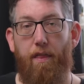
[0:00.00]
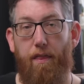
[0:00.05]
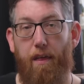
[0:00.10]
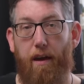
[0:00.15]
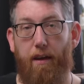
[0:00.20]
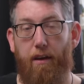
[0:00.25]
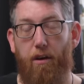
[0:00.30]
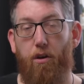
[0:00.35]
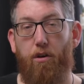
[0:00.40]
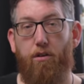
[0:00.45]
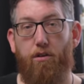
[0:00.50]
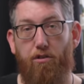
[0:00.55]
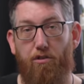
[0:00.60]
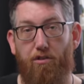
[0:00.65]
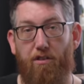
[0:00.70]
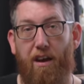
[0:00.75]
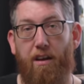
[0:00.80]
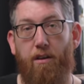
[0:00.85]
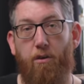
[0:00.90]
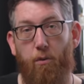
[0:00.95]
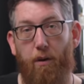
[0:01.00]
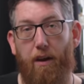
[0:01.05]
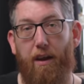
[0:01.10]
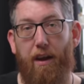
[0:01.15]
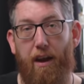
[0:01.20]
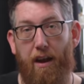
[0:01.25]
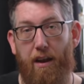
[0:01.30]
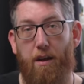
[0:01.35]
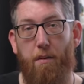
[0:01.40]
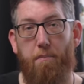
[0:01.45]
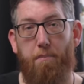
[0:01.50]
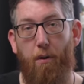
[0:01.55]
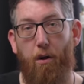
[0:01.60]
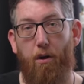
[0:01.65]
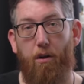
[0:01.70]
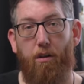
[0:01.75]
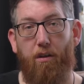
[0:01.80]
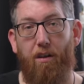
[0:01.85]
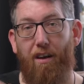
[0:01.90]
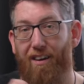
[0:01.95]
That coin is genuinely in the
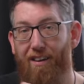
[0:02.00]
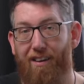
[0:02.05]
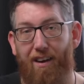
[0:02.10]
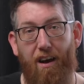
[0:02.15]
bottle and